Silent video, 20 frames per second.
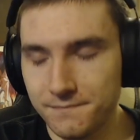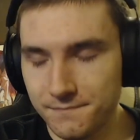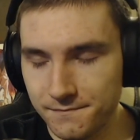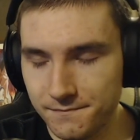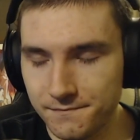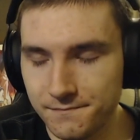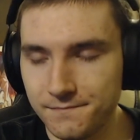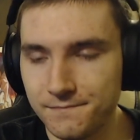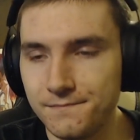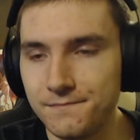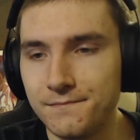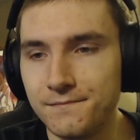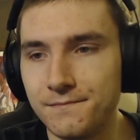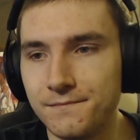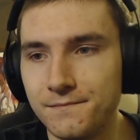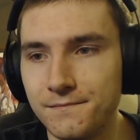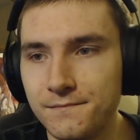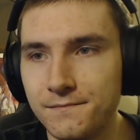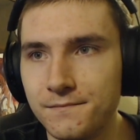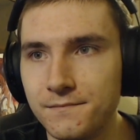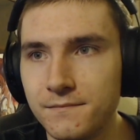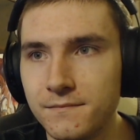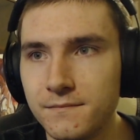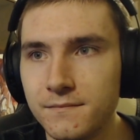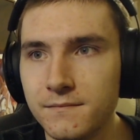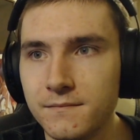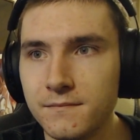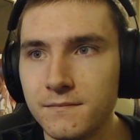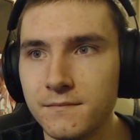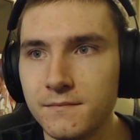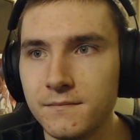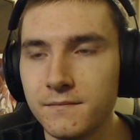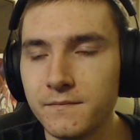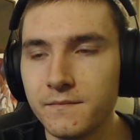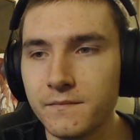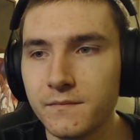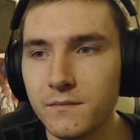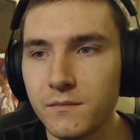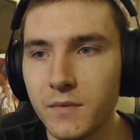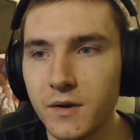Mm hmm
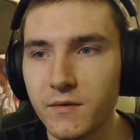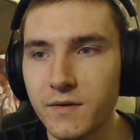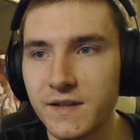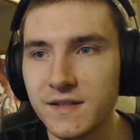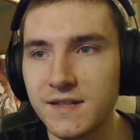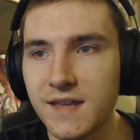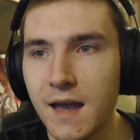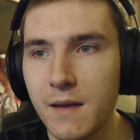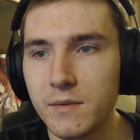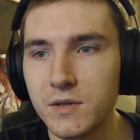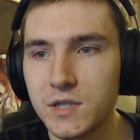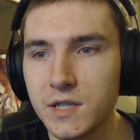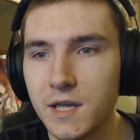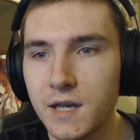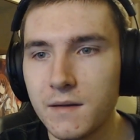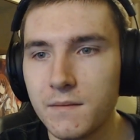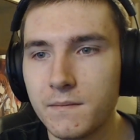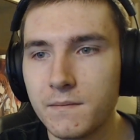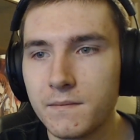We risk damaging it.